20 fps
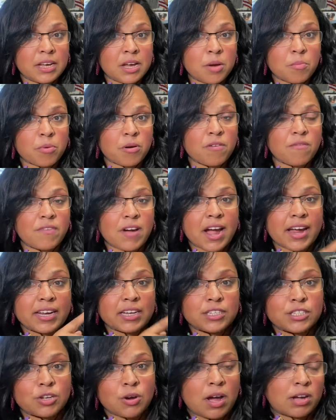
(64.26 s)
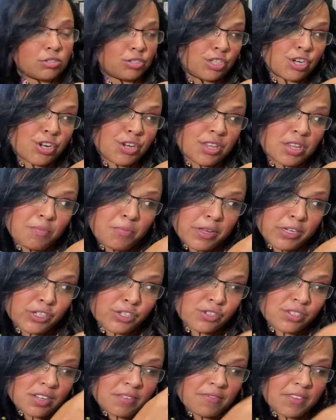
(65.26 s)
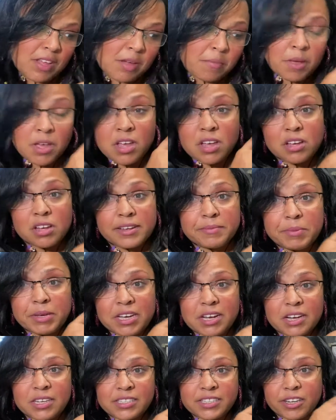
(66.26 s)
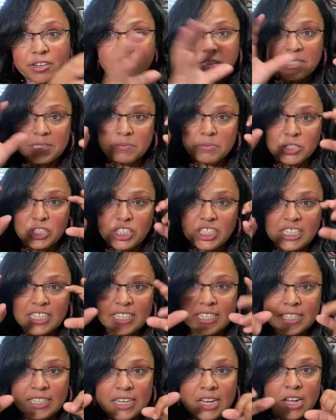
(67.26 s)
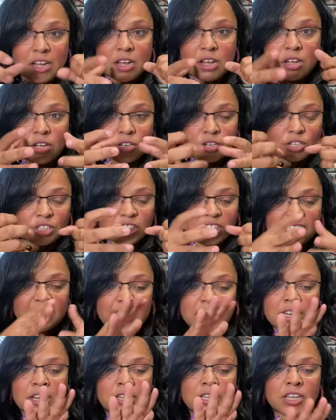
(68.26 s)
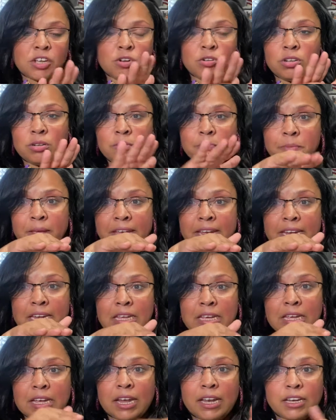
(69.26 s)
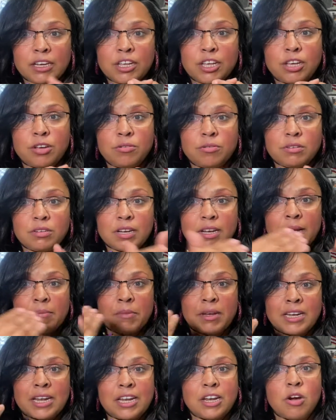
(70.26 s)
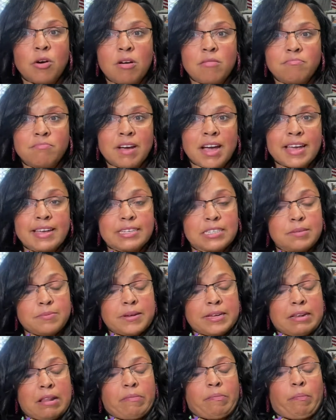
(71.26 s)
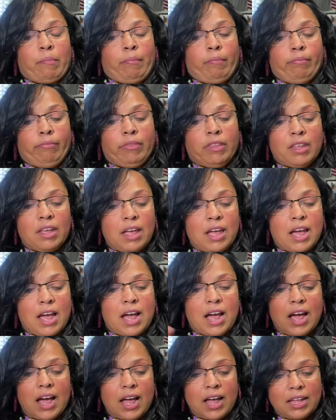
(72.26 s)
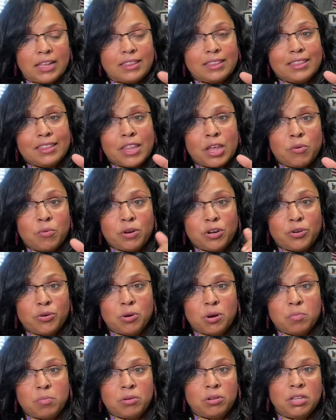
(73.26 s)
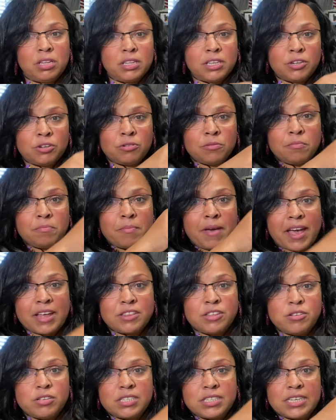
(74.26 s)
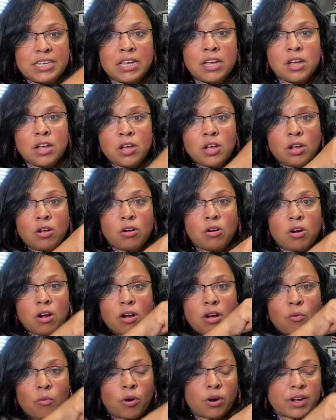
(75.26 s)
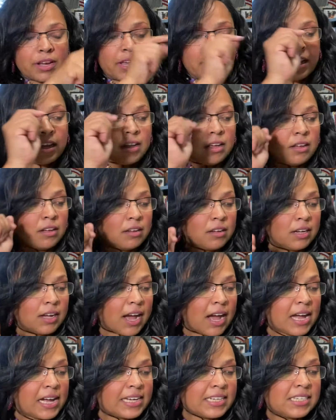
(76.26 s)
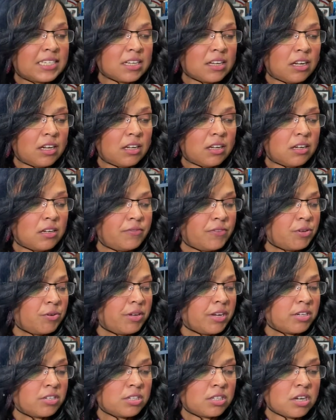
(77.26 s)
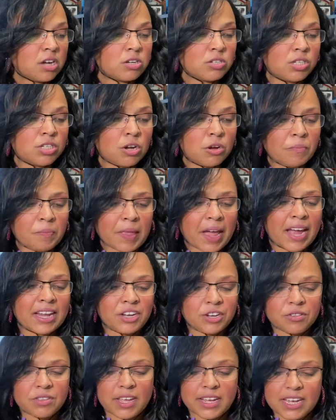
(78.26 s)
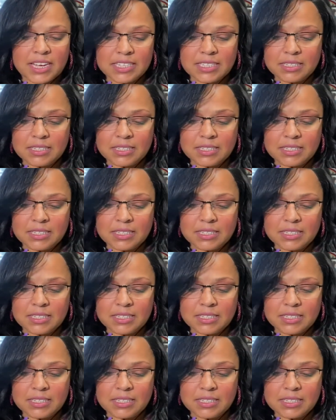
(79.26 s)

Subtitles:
provided. So I'll show you the pictures of them because they're smushy and gushy and little itty and cute. I mean, I know I'm biased, but they were adorable little MathUSee working guys a few years ago. So I do think it